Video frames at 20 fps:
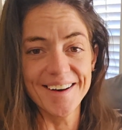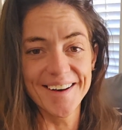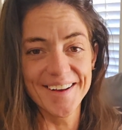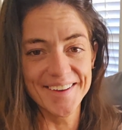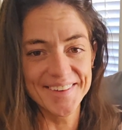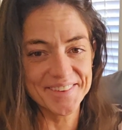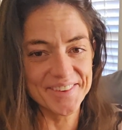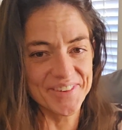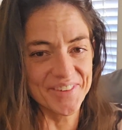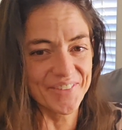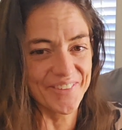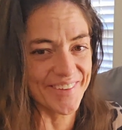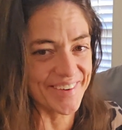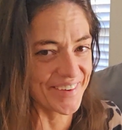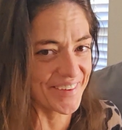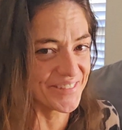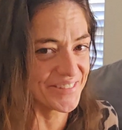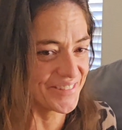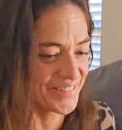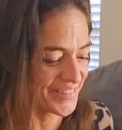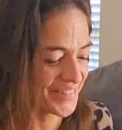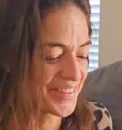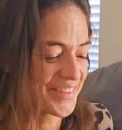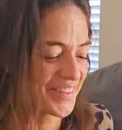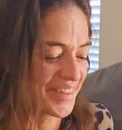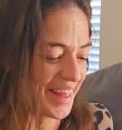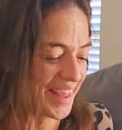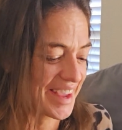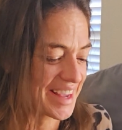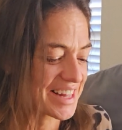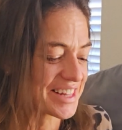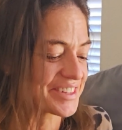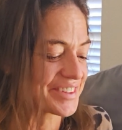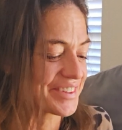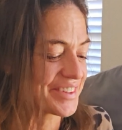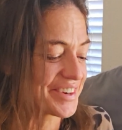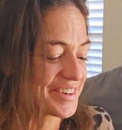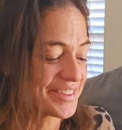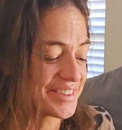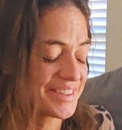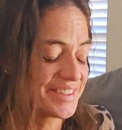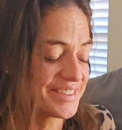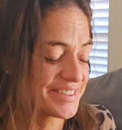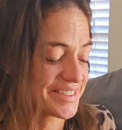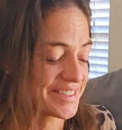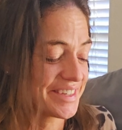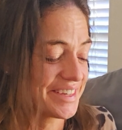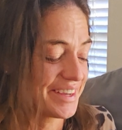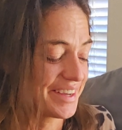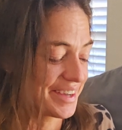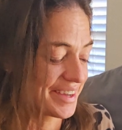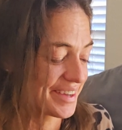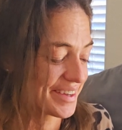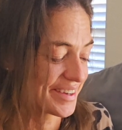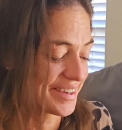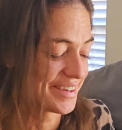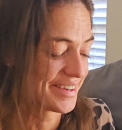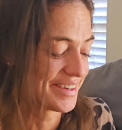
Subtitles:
That's what I'm, like, clearly seeing.